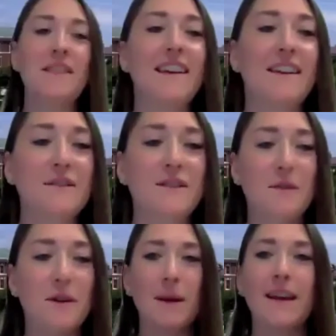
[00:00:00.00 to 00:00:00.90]
thank you to
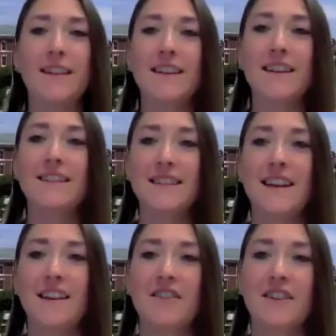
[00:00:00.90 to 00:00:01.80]
our panelists
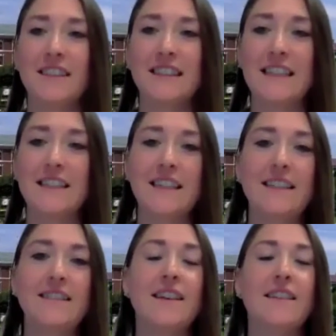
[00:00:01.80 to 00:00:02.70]
and our
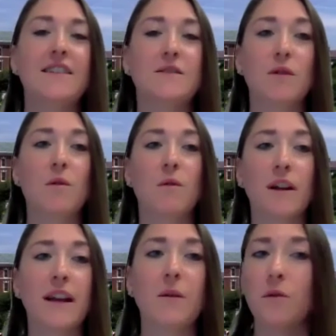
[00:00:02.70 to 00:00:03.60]
attendees. And this
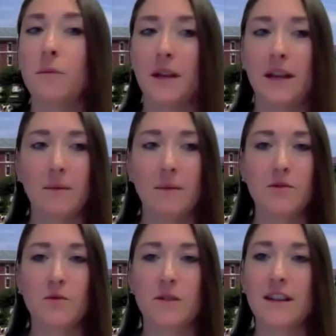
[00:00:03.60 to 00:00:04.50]
recording will be up
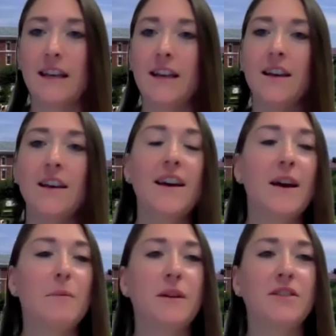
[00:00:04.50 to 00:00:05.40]
shortly.
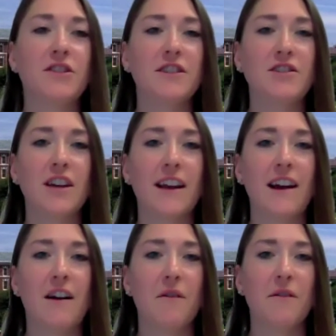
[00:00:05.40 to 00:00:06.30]
And be sure to check
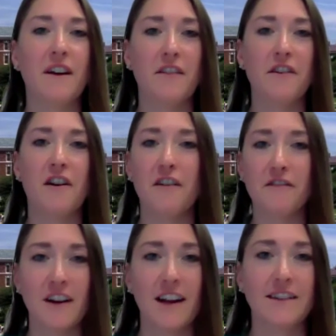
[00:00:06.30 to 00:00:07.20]
out the other
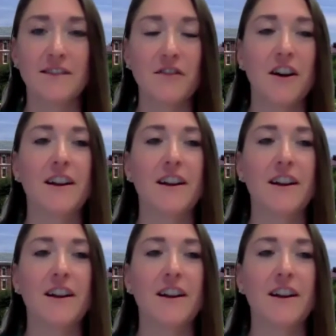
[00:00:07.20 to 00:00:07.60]
offerings for